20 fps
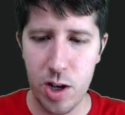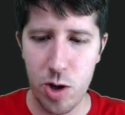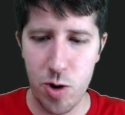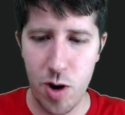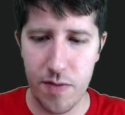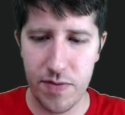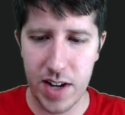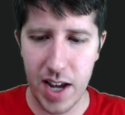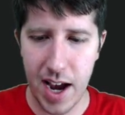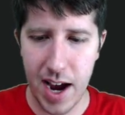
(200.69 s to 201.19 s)

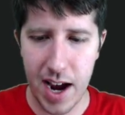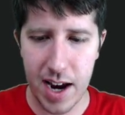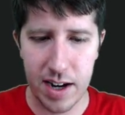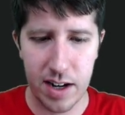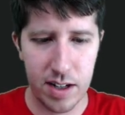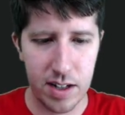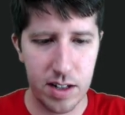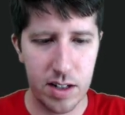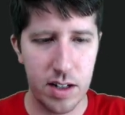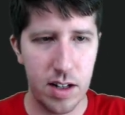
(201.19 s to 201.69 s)
you have to
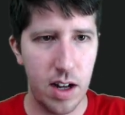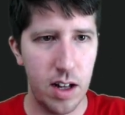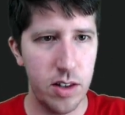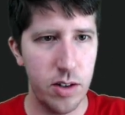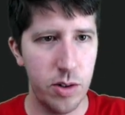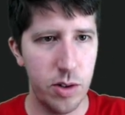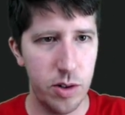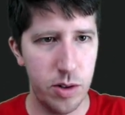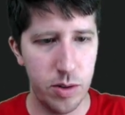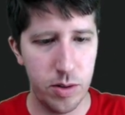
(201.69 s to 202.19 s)
add a
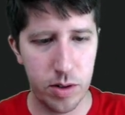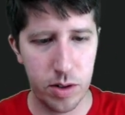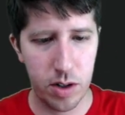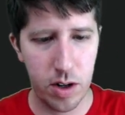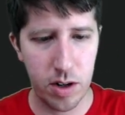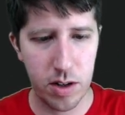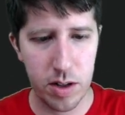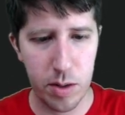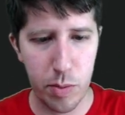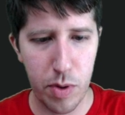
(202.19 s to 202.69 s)
little
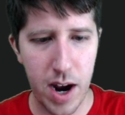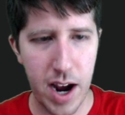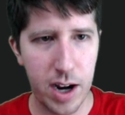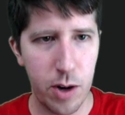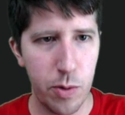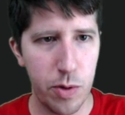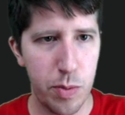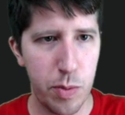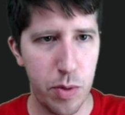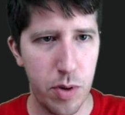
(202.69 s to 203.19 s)
curly
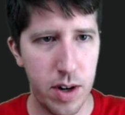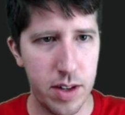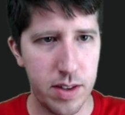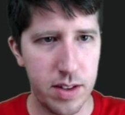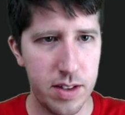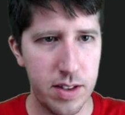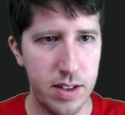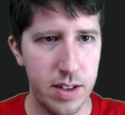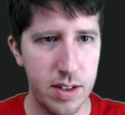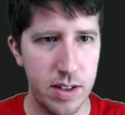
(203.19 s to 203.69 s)
bracket with
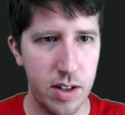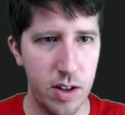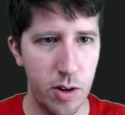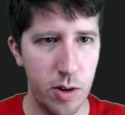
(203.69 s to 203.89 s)
parentheses